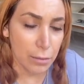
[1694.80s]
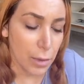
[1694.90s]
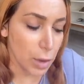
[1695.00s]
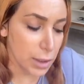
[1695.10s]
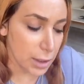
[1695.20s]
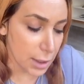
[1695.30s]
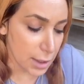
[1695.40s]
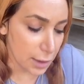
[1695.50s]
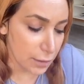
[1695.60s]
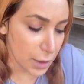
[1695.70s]

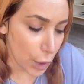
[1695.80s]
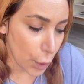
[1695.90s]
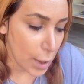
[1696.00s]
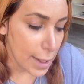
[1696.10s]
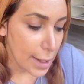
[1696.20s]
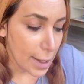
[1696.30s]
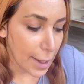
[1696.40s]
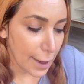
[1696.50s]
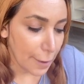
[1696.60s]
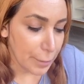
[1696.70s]
alternative. So
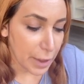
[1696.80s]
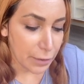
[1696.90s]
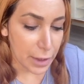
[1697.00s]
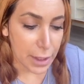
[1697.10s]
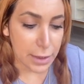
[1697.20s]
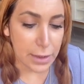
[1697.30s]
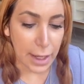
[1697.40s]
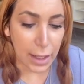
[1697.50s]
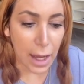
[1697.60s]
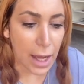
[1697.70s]
if you need to
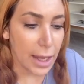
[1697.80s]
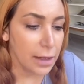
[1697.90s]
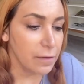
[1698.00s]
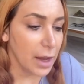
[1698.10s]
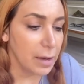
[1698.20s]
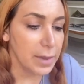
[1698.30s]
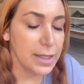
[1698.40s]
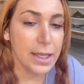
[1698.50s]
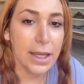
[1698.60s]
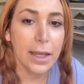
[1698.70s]
take iron, vitamin
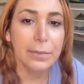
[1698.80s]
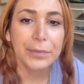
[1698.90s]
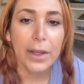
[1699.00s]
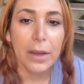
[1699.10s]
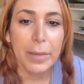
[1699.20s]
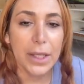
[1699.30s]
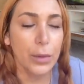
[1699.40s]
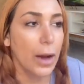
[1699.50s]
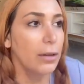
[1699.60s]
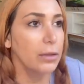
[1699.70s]
D,
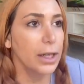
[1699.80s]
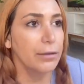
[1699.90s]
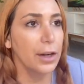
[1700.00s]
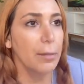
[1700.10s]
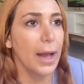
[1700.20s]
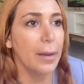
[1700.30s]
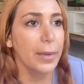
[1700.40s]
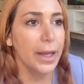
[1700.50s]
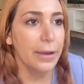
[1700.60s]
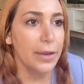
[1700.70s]
B12, whatever it might
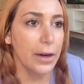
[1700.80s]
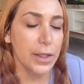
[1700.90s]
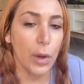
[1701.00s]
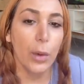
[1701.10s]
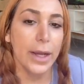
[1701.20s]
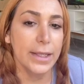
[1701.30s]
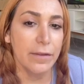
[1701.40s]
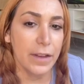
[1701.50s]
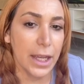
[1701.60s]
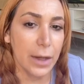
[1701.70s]
be, there's always a
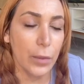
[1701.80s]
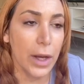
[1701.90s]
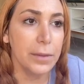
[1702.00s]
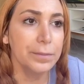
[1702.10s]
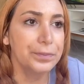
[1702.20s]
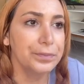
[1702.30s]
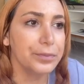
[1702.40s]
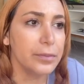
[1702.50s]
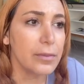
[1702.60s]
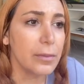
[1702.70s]
vegan one.
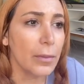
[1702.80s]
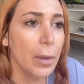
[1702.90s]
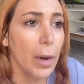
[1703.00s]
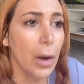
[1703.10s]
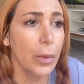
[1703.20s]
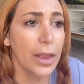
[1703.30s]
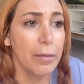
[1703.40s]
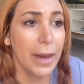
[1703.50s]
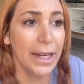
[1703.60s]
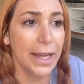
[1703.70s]
But with
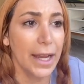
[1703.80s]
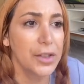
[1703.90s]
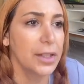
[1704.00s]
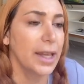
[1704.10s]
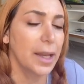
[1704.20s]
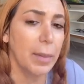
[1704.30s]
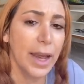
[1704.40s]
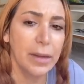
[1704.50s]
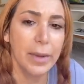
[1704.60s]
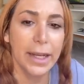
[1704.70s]
medication like
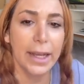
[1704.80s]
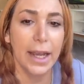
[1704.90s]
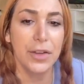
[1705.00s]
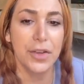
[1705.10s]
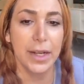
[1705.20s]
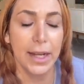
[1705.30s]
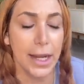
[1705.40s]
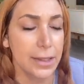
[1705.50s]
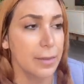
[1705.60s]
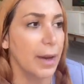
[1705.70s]
pain medication and
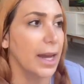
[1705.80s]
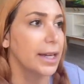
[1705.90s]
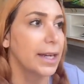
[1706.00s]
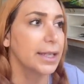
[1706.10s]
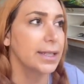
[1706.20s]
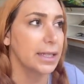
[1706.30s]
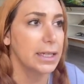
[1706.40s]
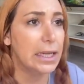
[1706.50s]
antibiotics and